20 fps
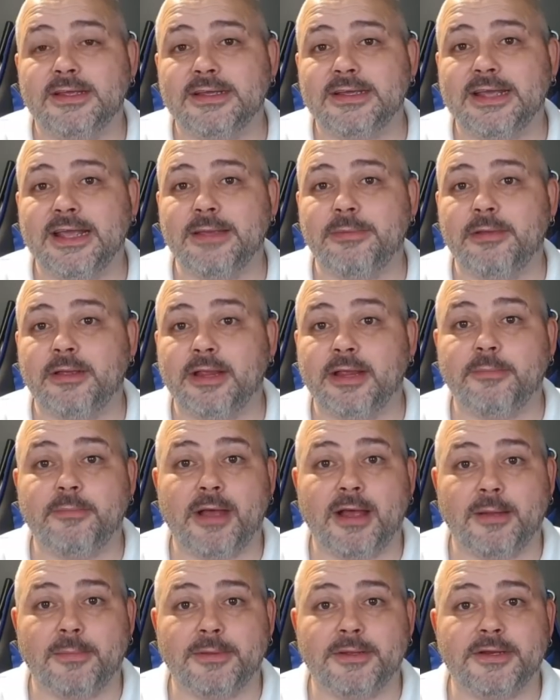keeping him
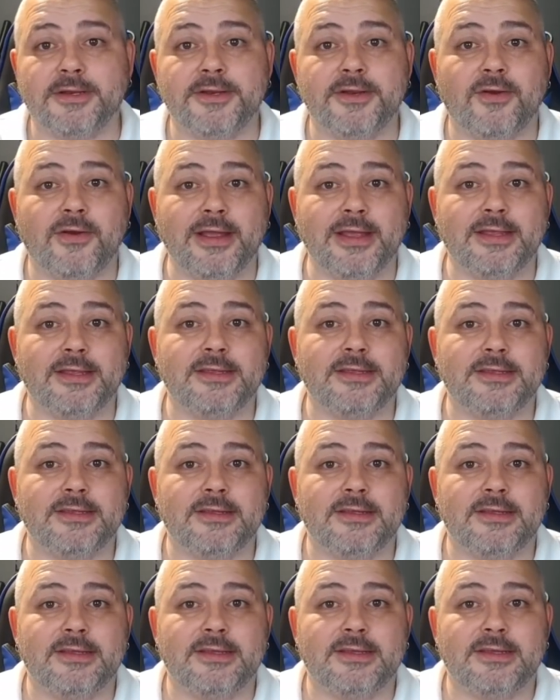up at night.
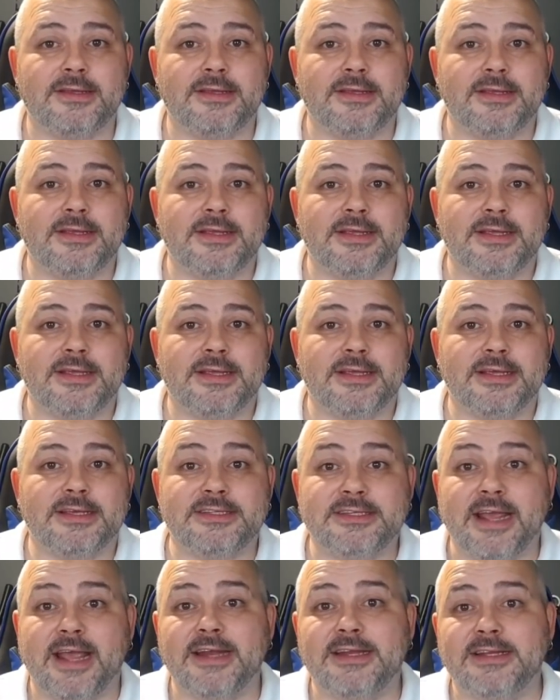He
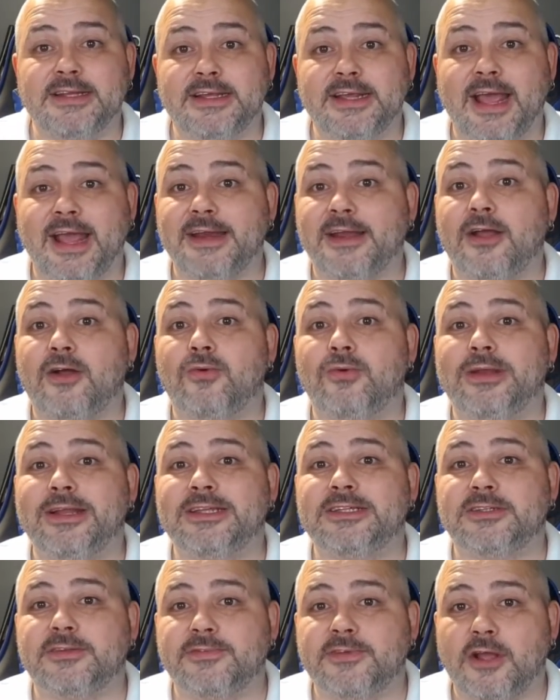said he had a whole
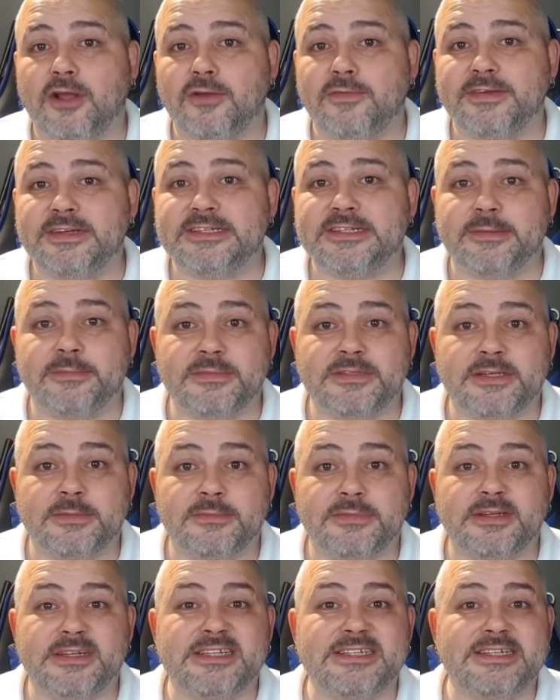list of COVID
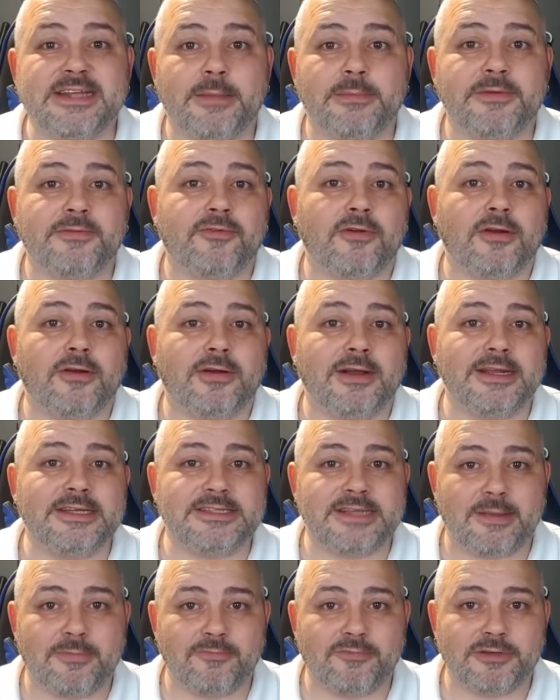symptoms except for a high
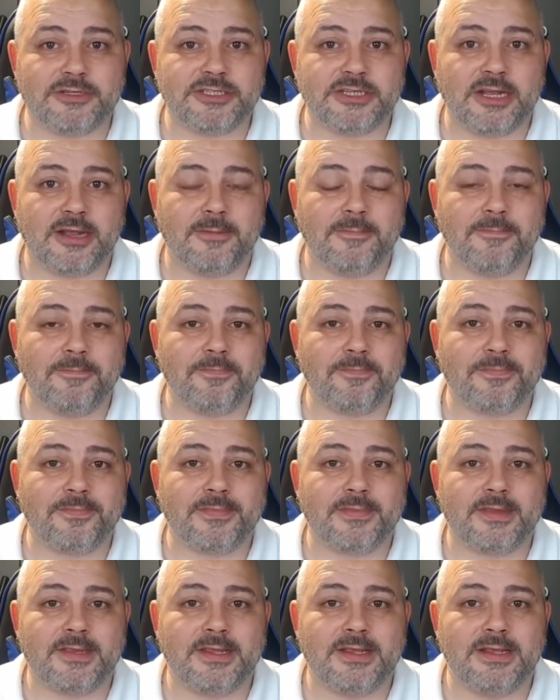temperature.
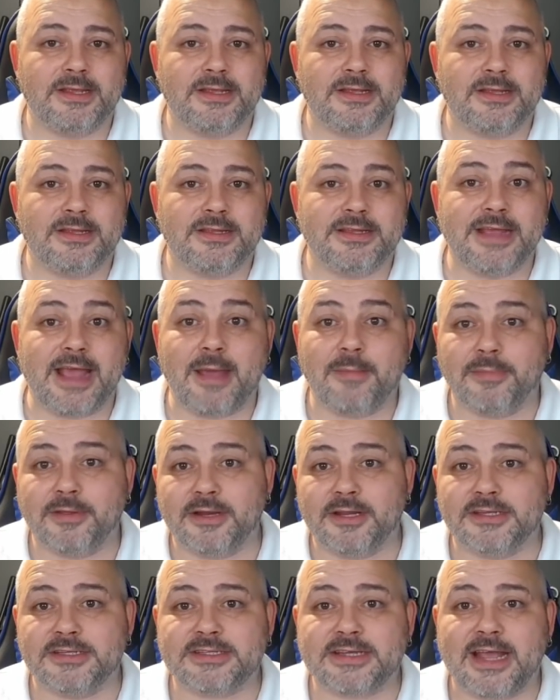"The
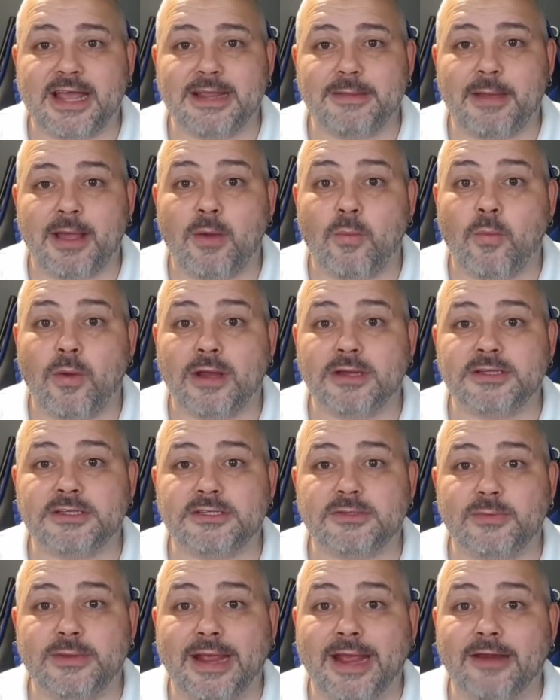ambulance came out
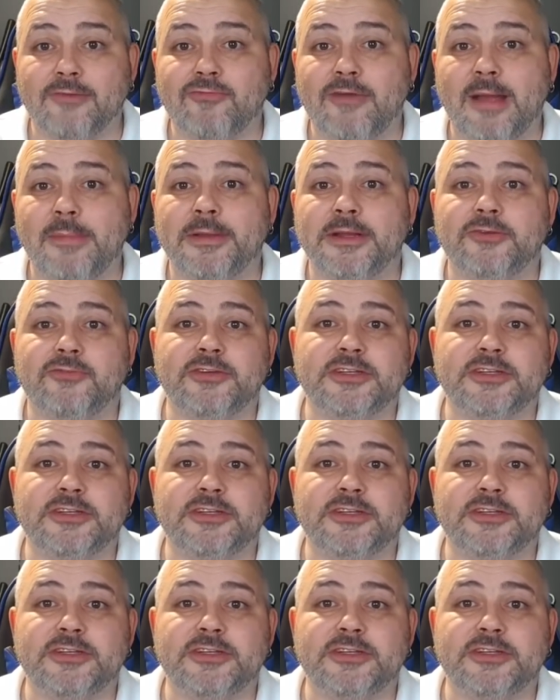once, we had a rapid